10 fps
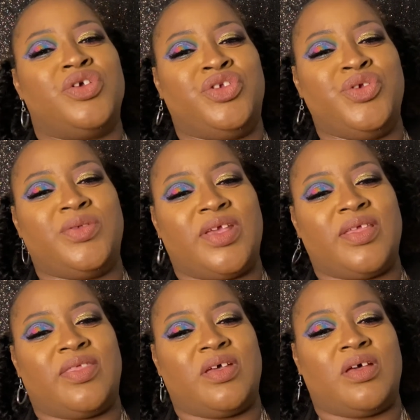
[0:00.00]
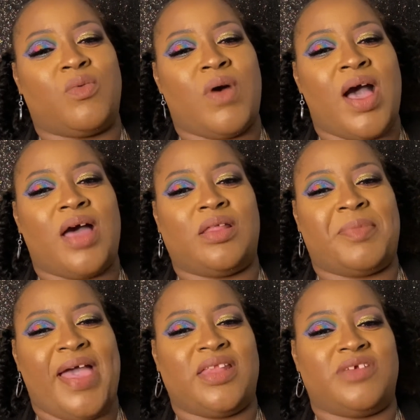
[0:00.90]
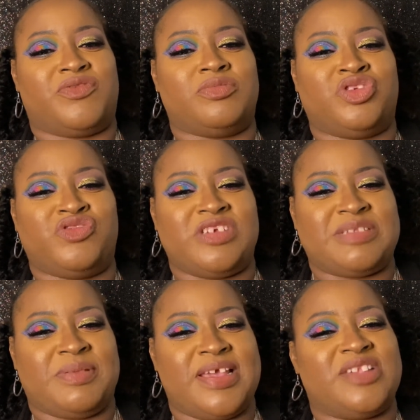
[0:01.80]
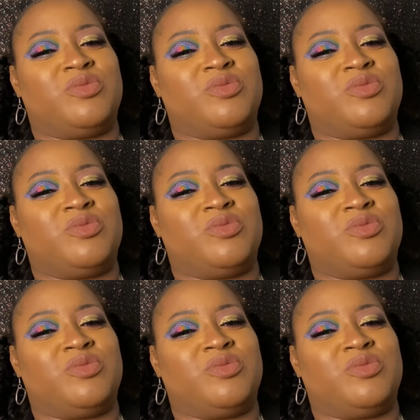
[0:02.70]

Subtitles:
using the Wahala palette from Juvia's Place,